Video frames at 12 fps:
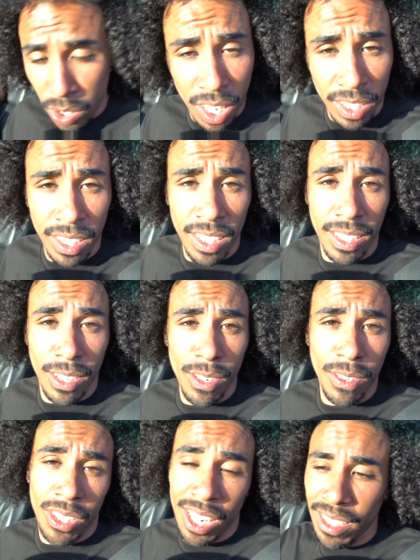Shout out to this
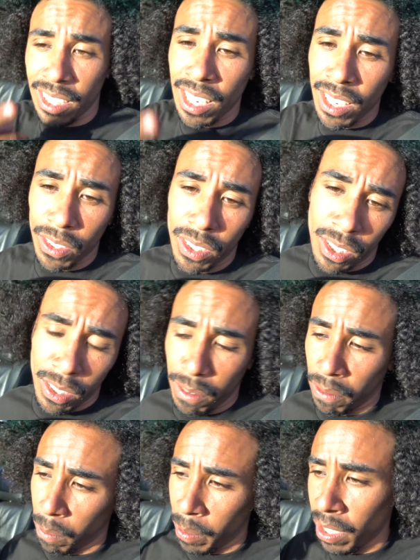dude. Shout out to Kinghorn too
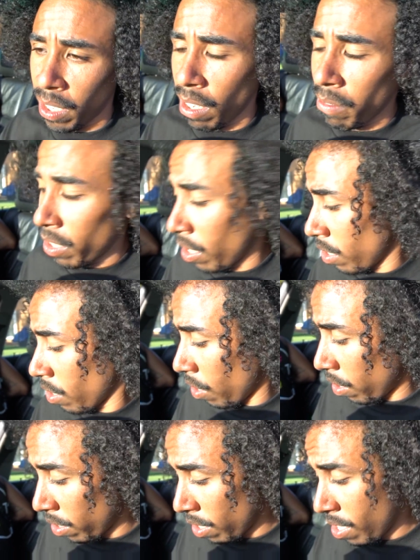for putting love into this
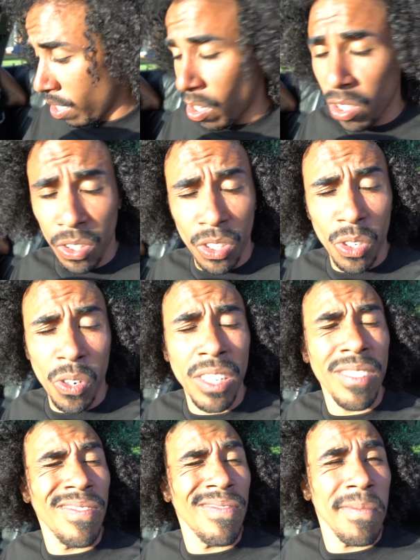car. Long story short,
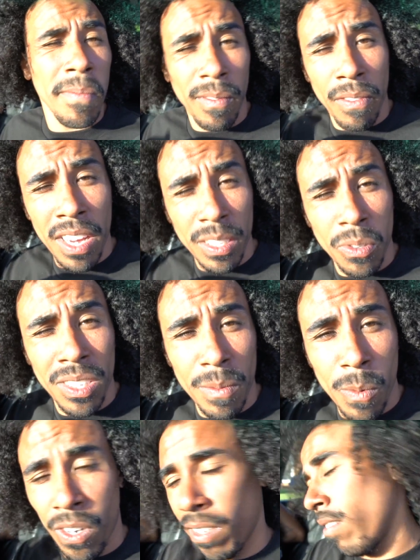if you guys want to see
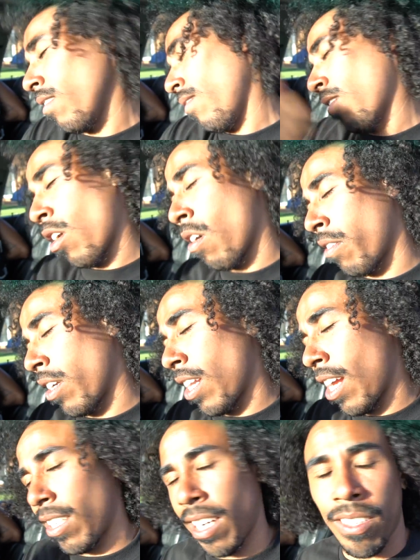more, over on
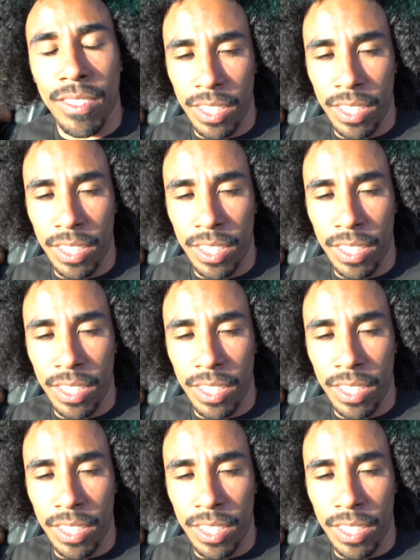that channel.